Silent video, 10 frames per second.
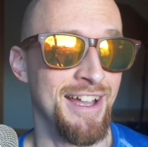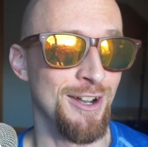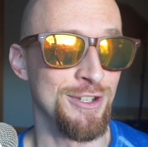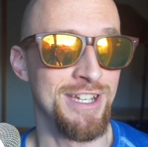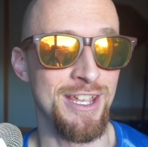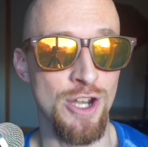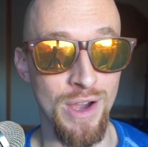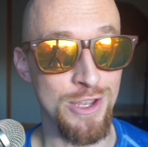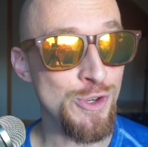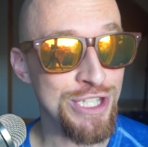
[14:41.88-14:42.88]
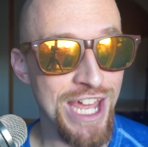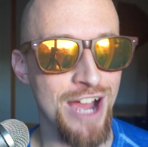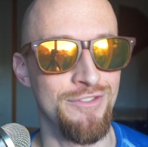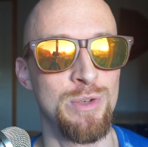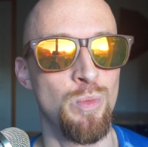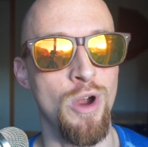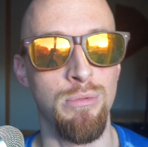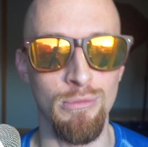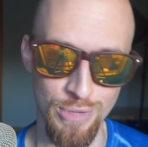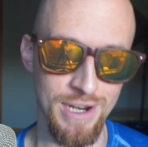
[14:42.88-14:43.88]
and I'll say, you know, I used to have this
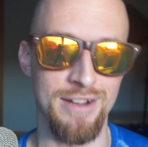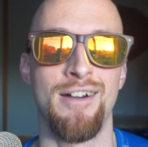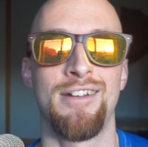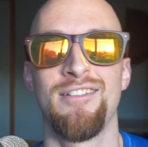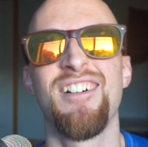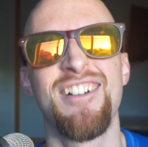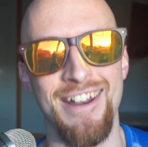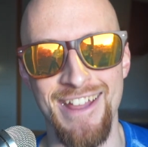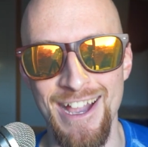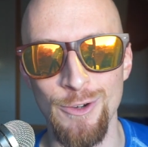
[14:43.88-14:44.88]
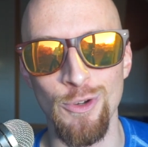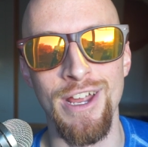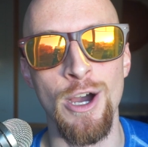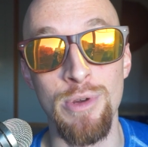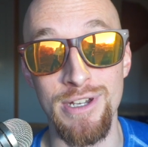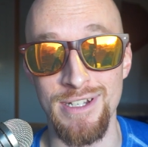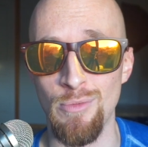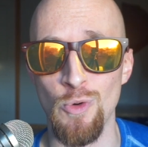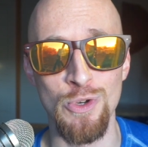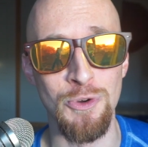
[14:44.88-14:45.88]
problem, but I got it, I got it handled now because
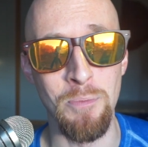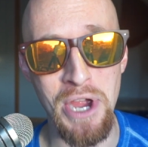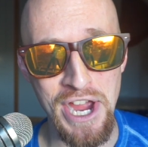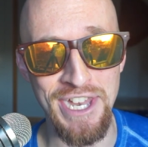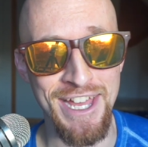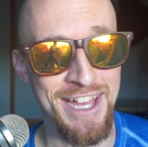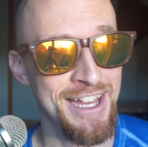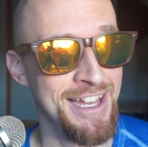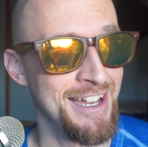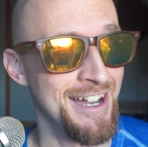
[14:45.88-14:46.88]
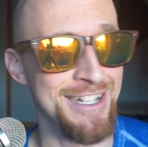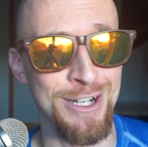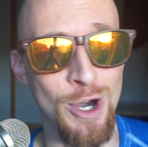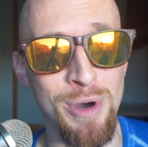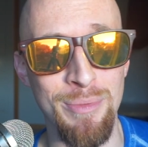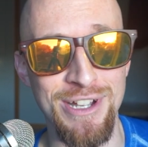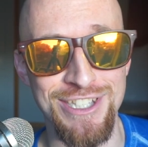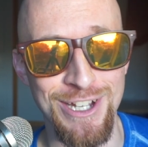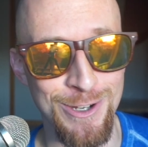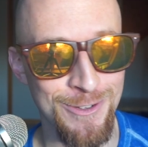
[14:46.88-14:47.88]
I'm a real man. I did it all by
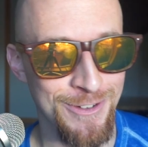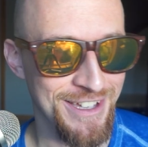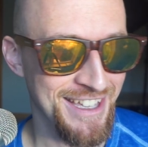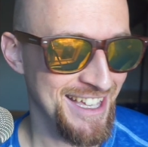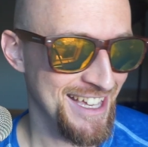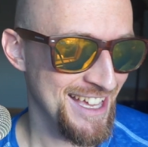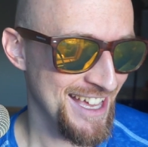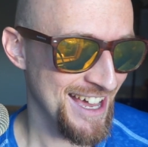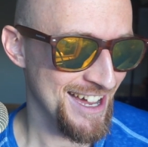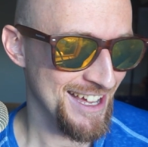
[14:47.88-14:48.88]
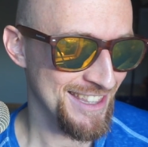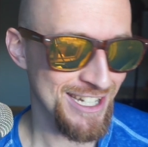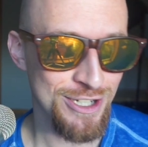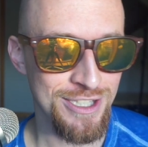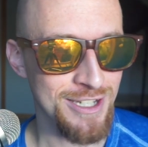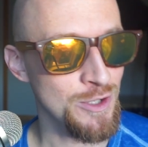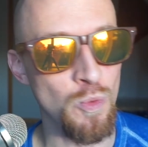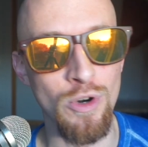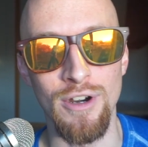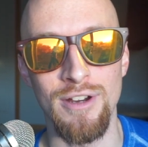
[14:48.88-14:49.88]
myself. Uh, that just doesn't
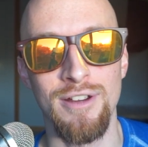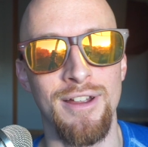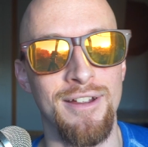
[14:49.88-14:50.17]
work.